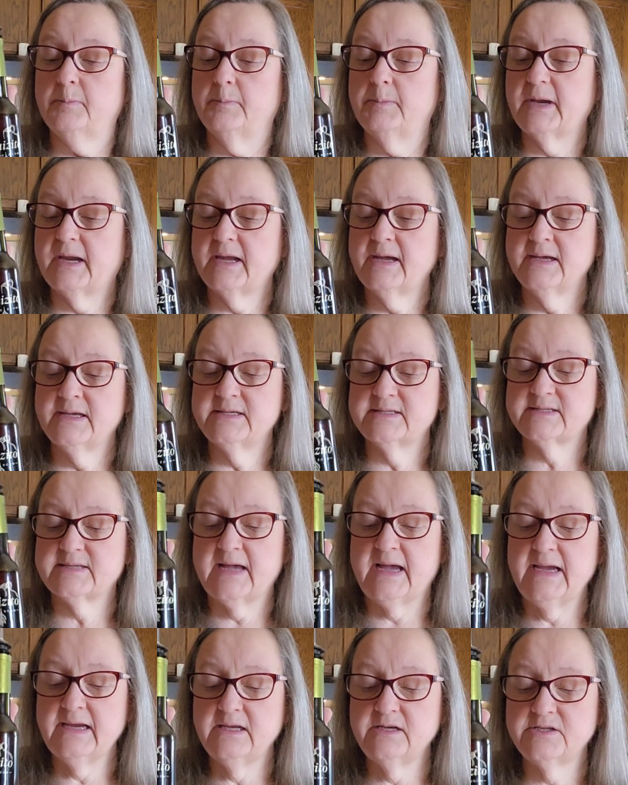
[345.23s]
because
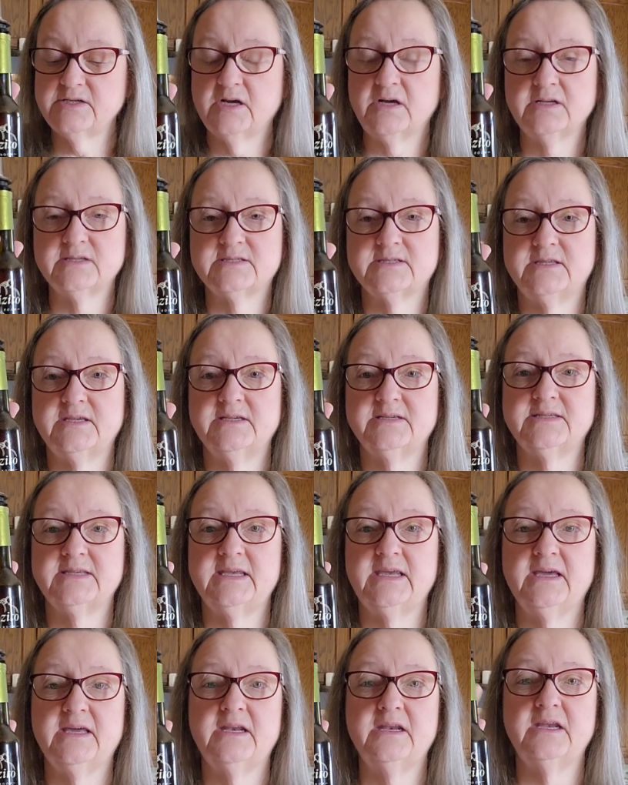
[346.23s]
I can toss this
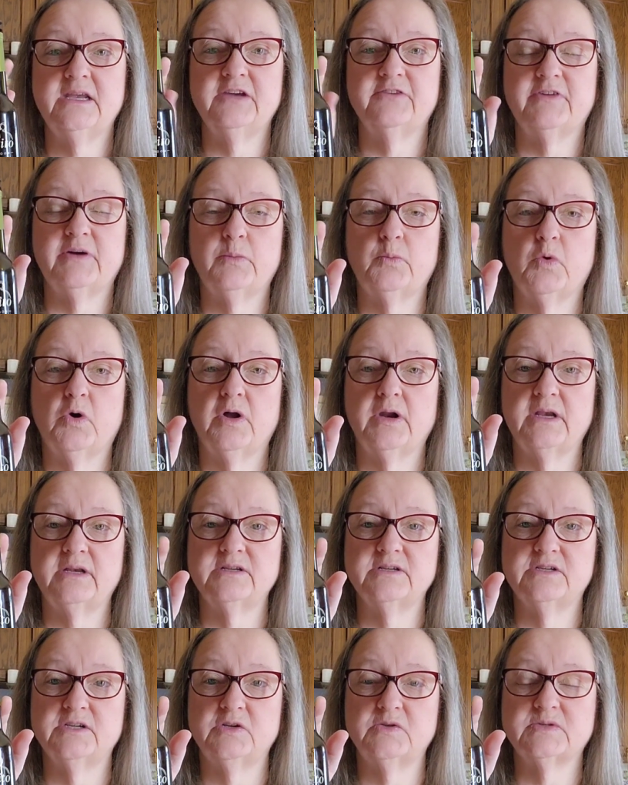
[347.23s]
in if I'm wanting
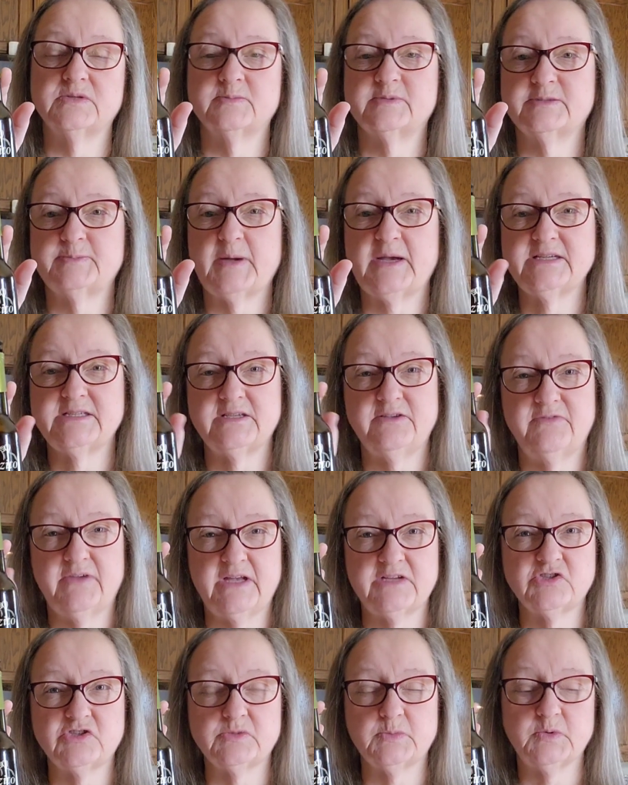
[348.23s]
to do some spicy
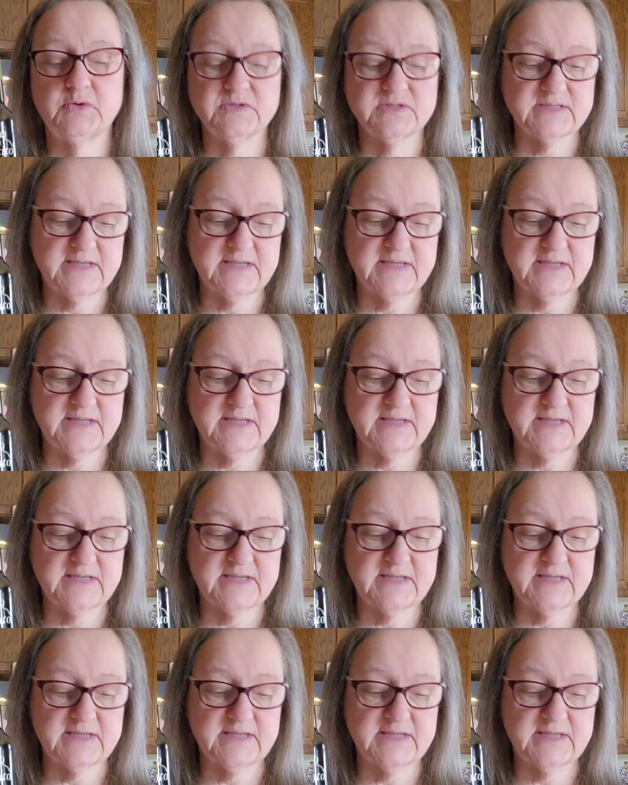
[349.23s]
vegetables.